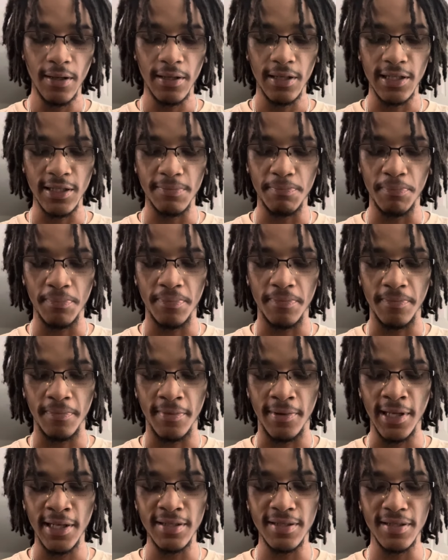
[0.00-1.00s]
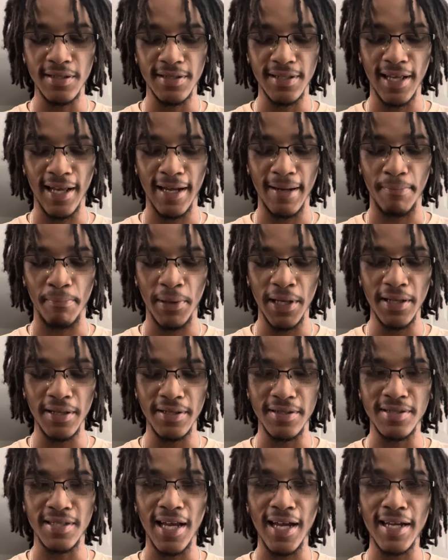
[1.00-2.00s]
Cause this is like
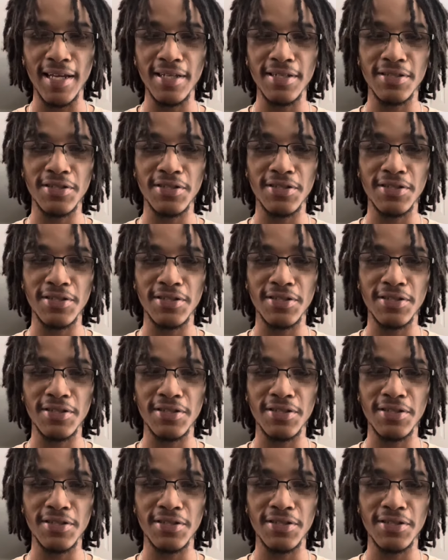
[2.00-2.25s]
Billy's second